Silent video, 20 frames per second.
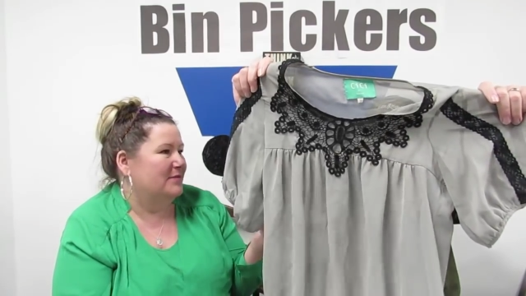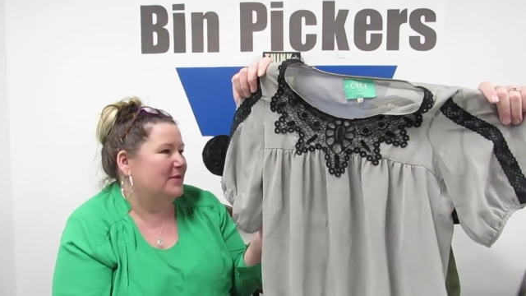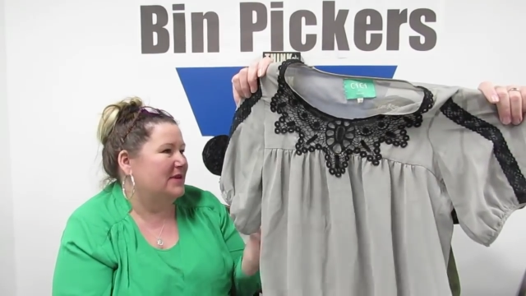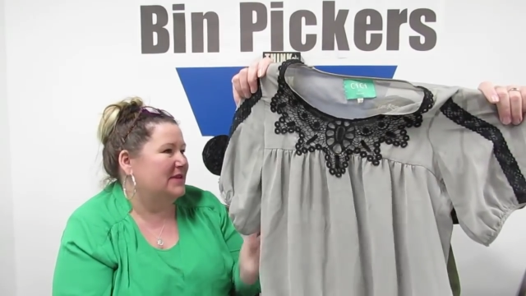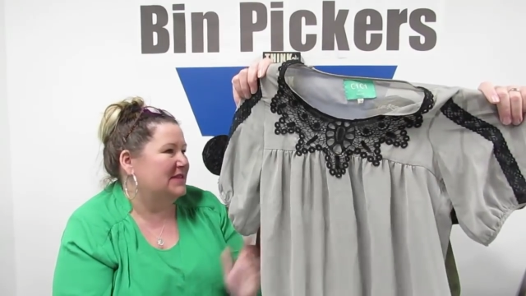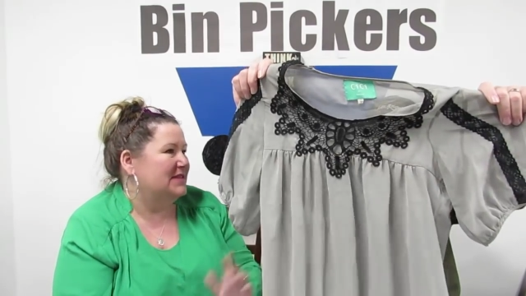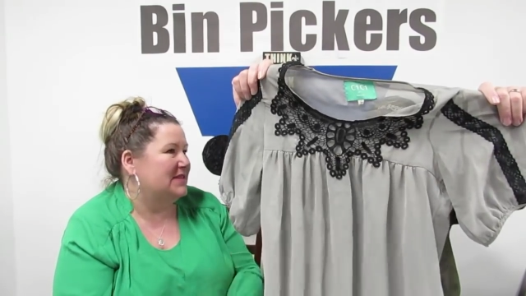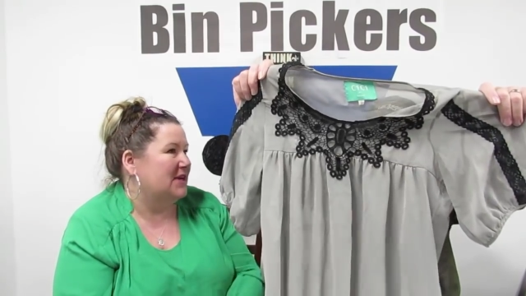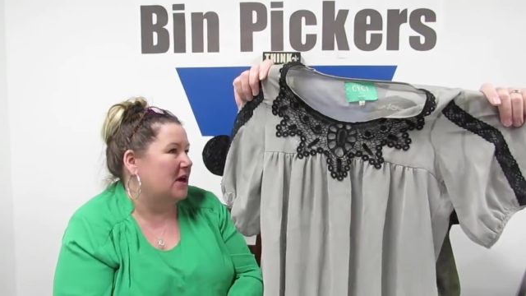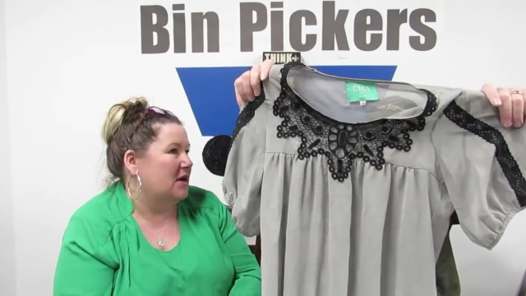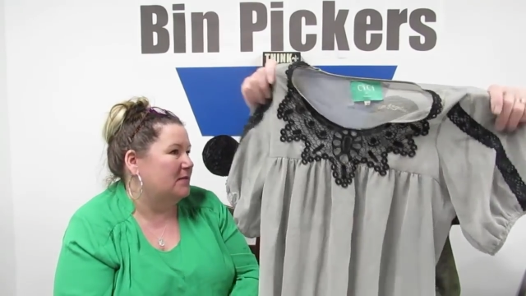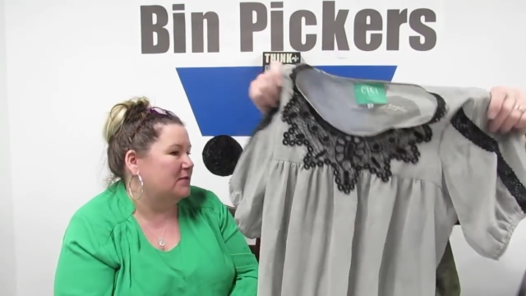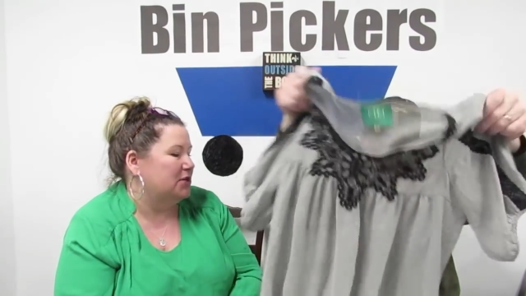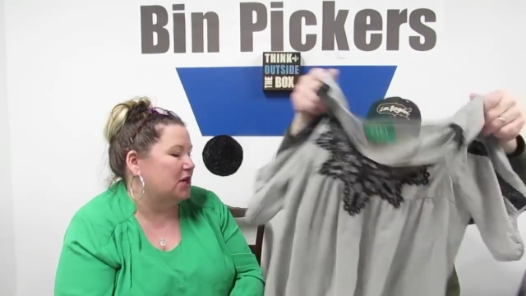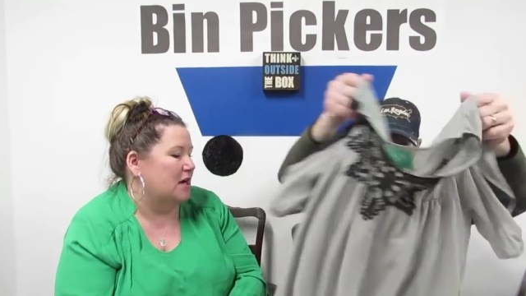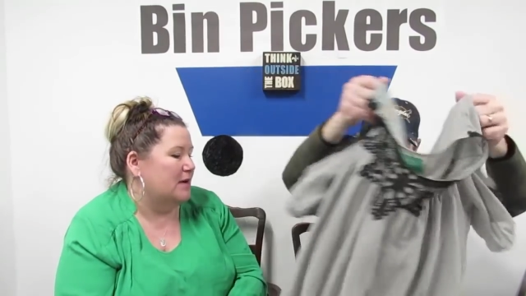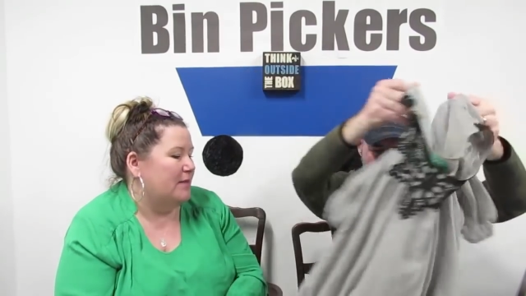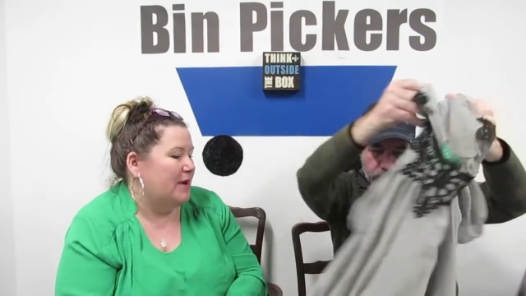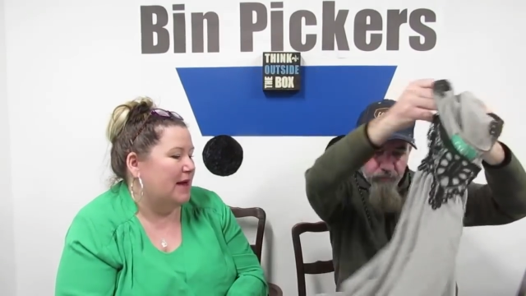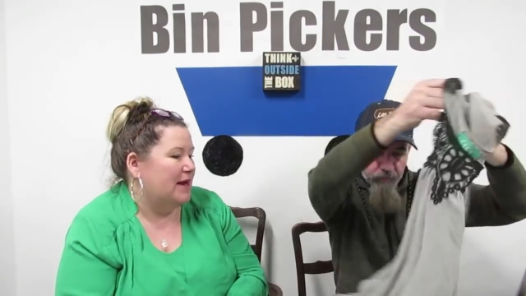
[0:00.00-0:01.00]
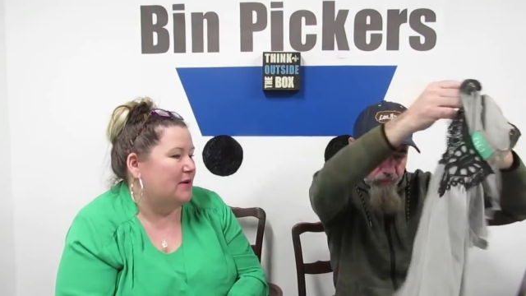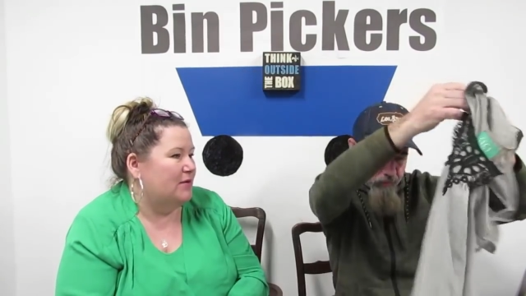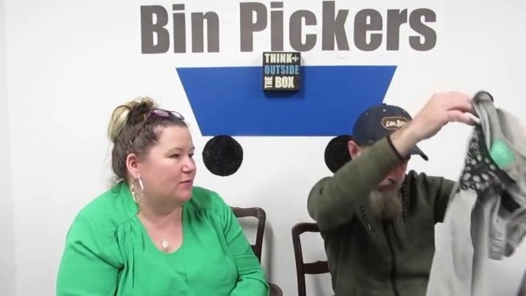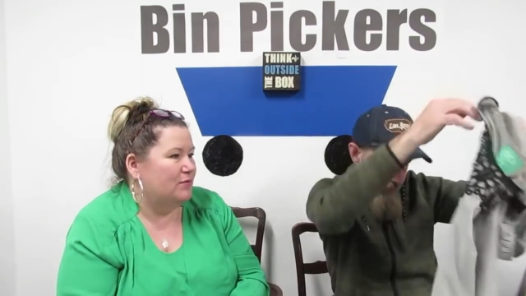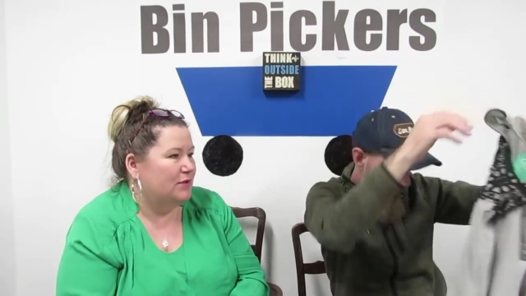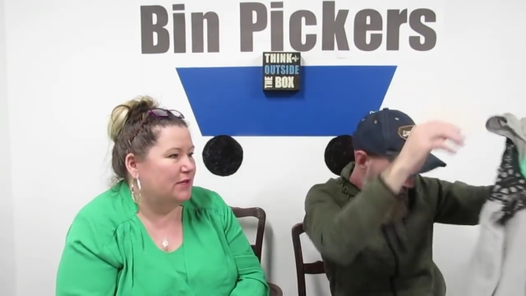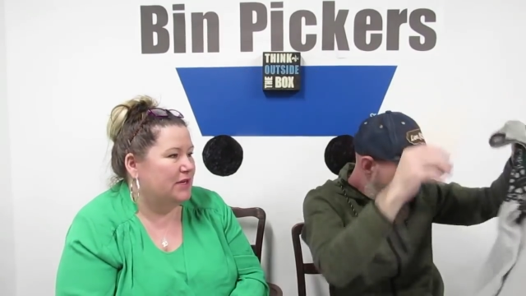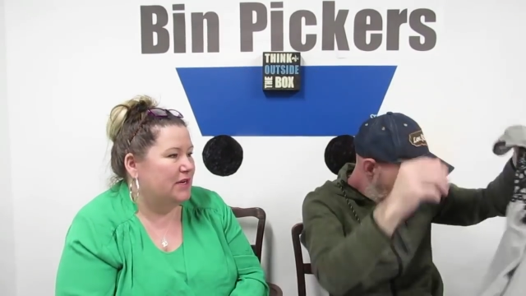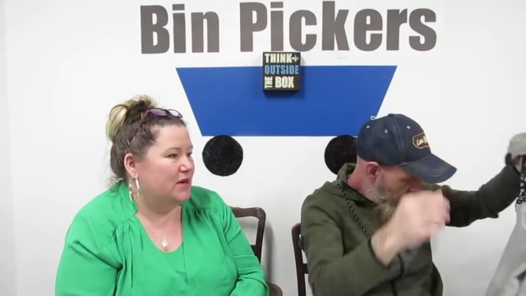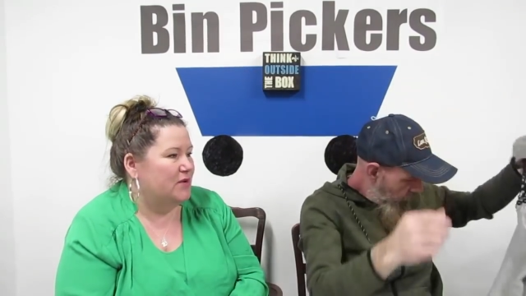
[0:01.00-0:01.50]
But it's Topshop. I don't
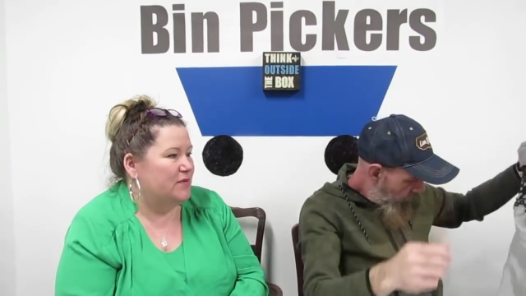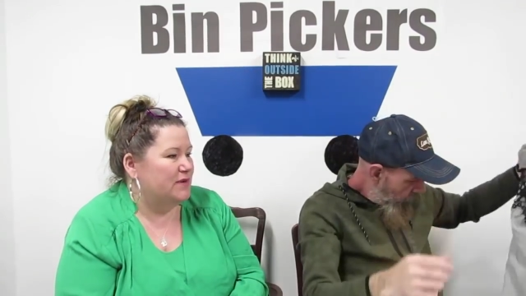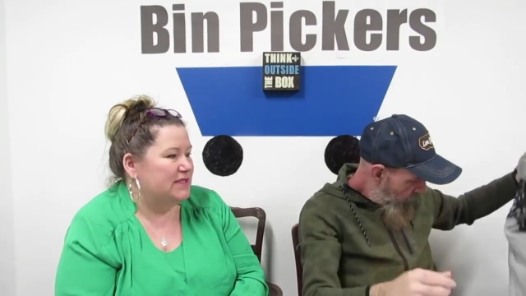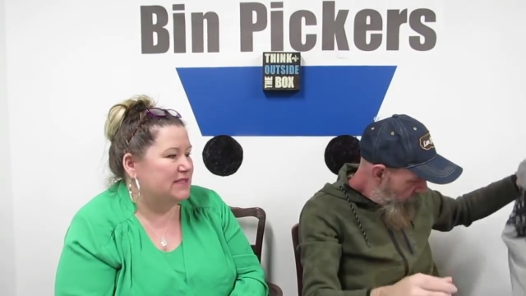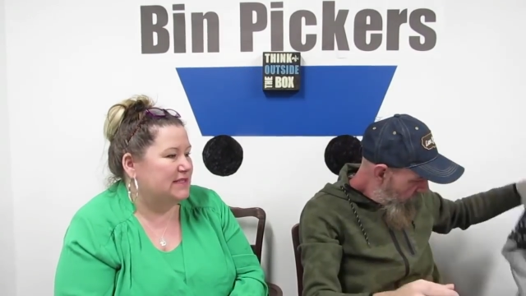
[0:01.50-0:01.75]
really know what